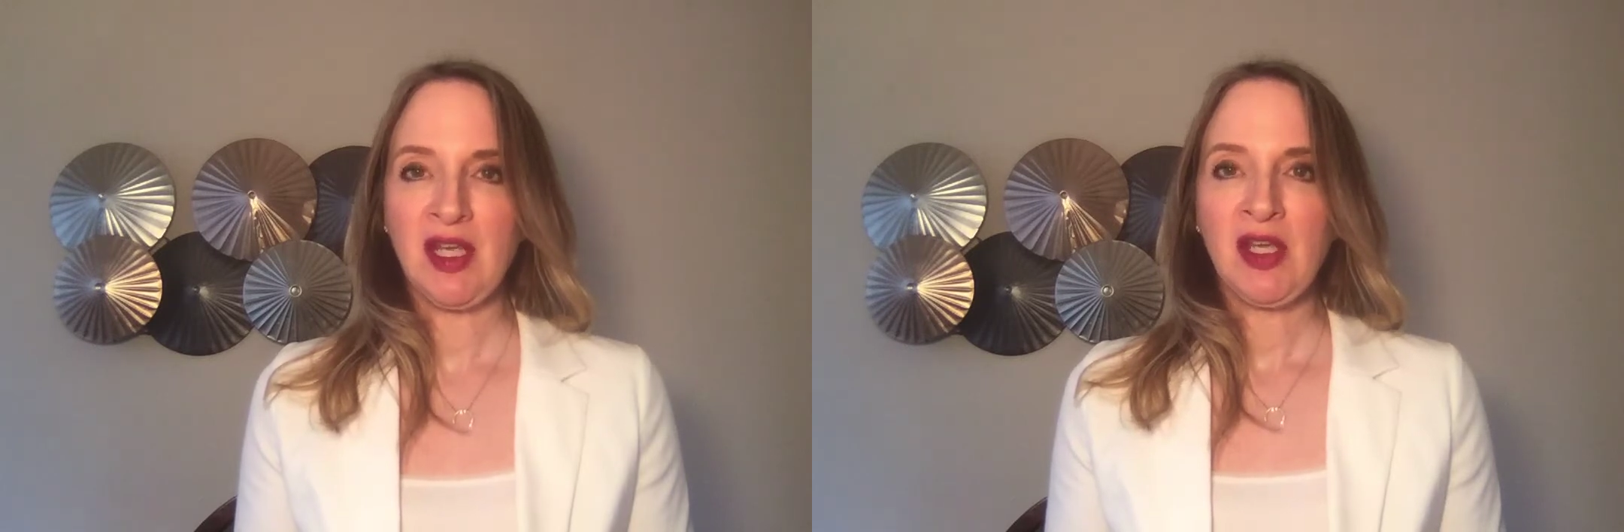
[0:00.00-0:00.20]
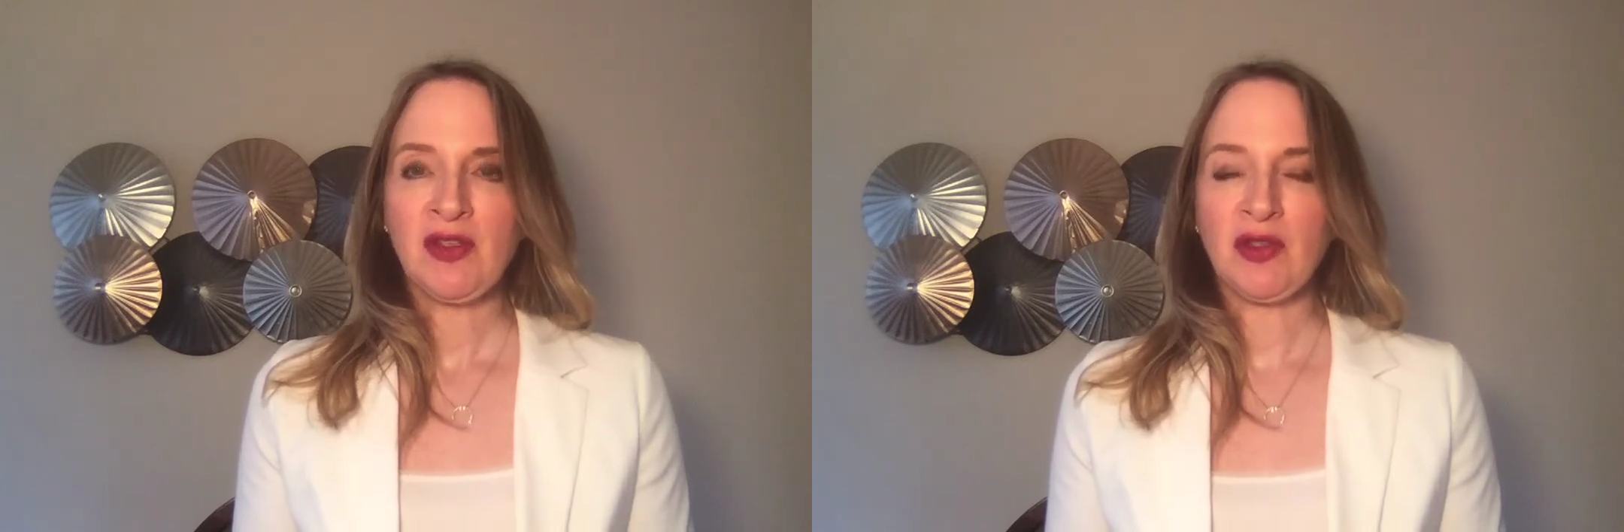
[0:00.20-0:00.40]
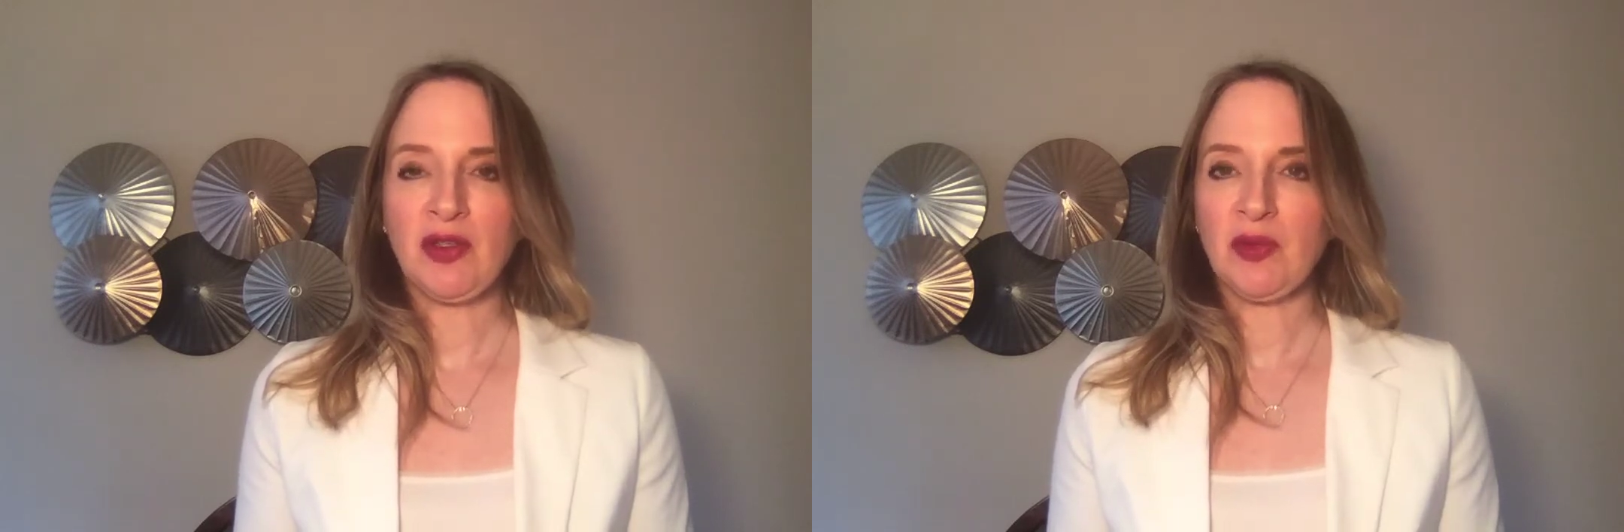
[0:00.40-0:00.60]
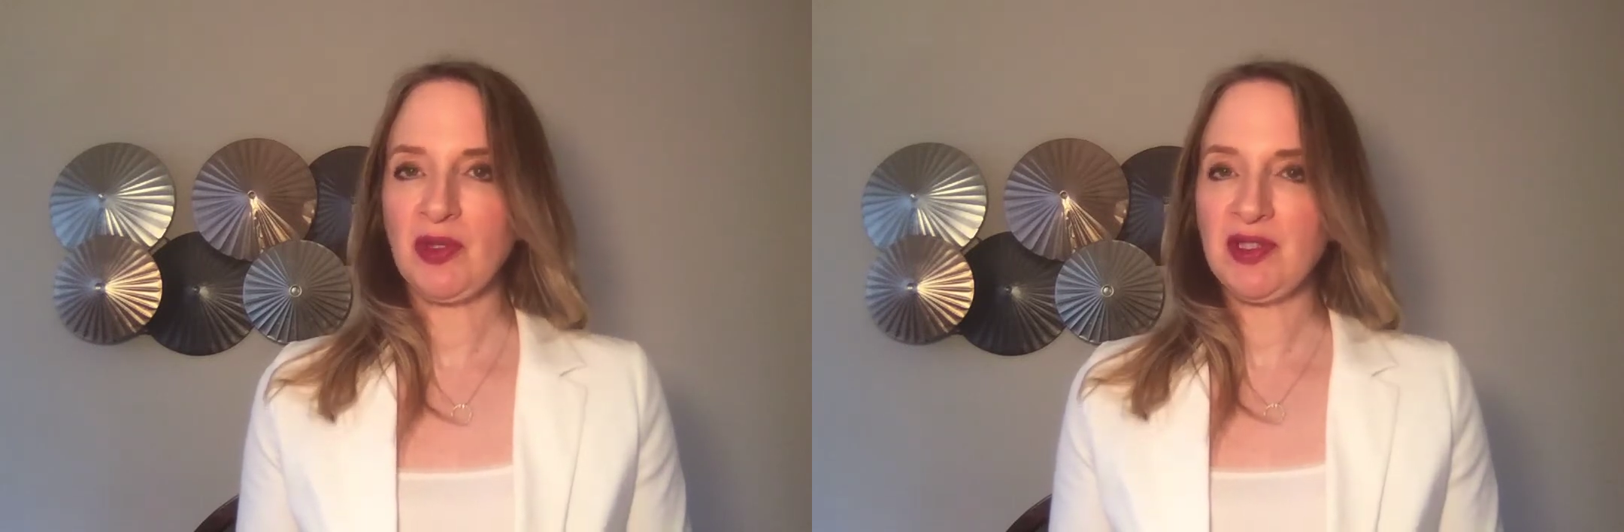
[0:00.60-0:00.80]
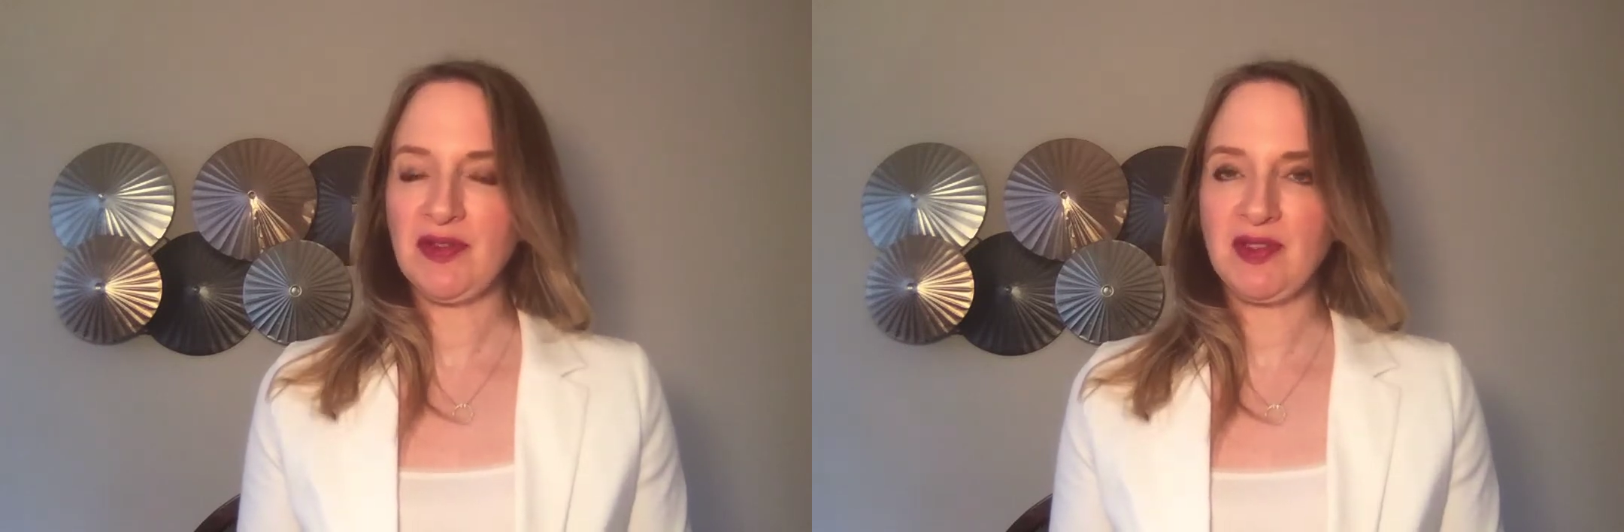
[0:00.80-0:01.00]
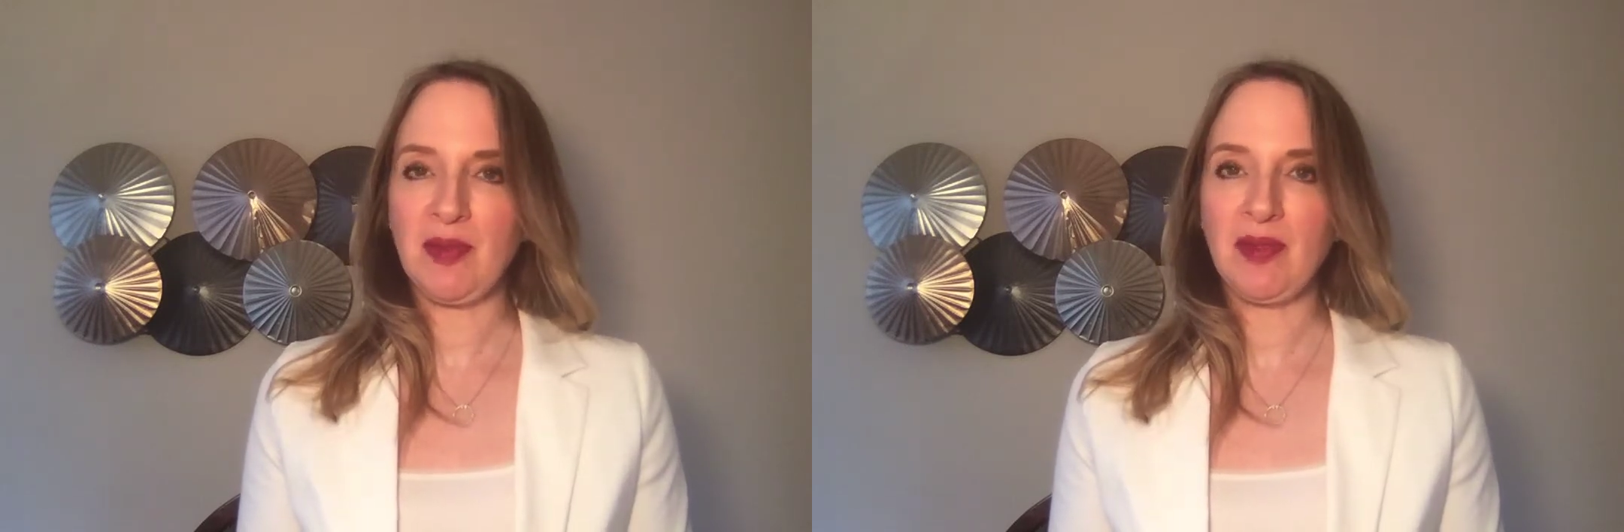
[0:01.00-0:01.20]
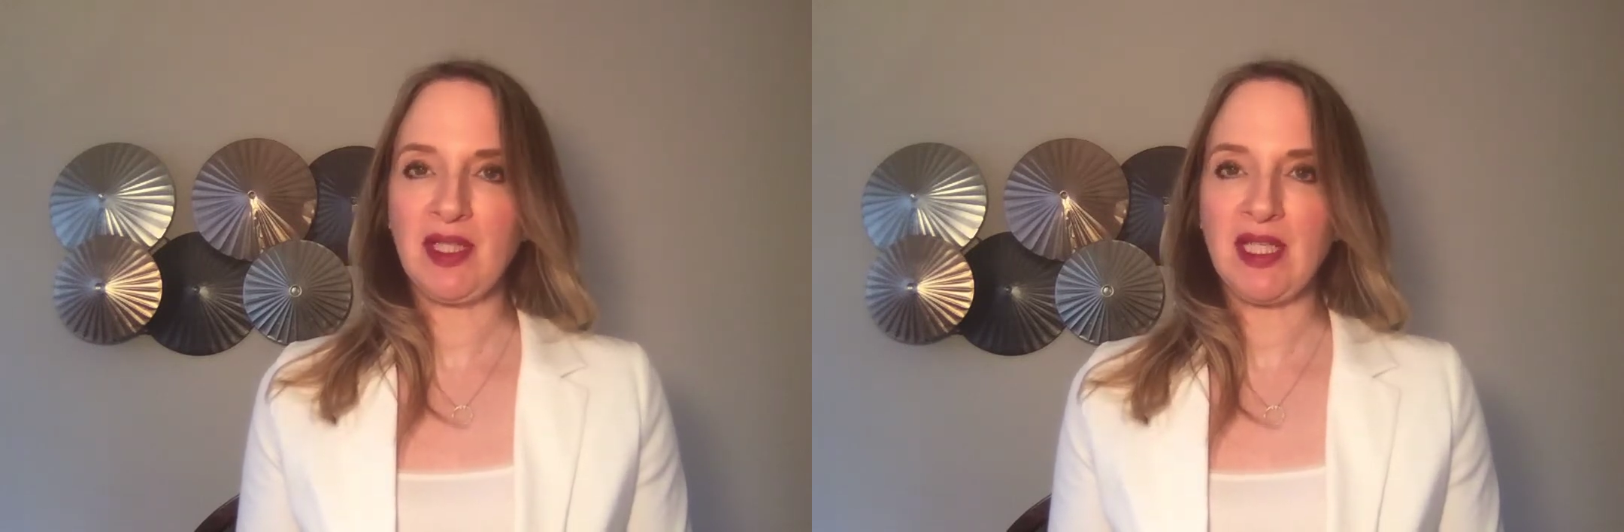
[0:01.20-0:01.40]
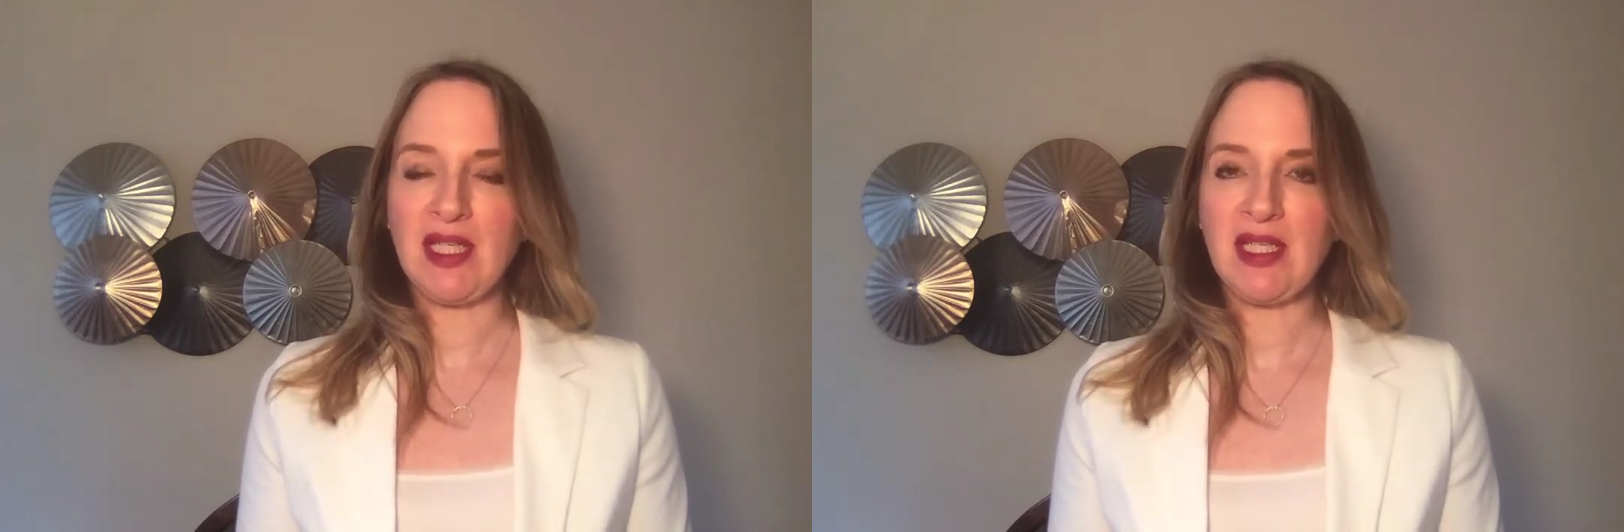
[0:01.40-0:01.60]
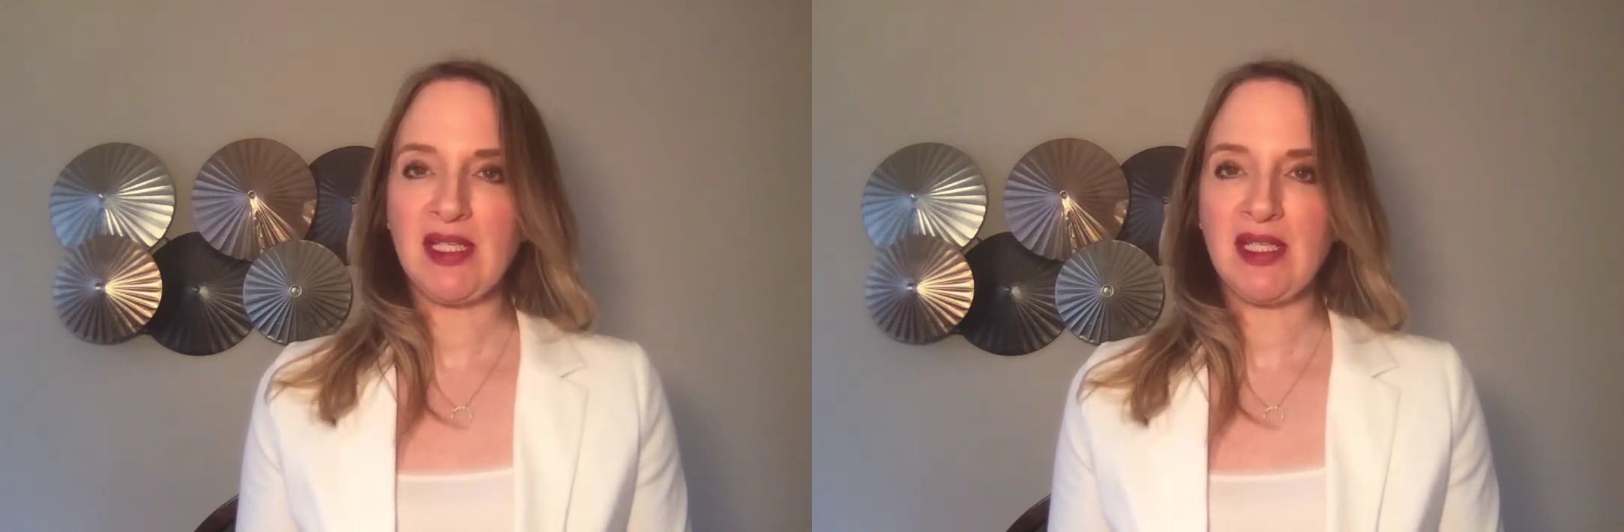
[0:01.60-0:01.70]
So in other words, if somebody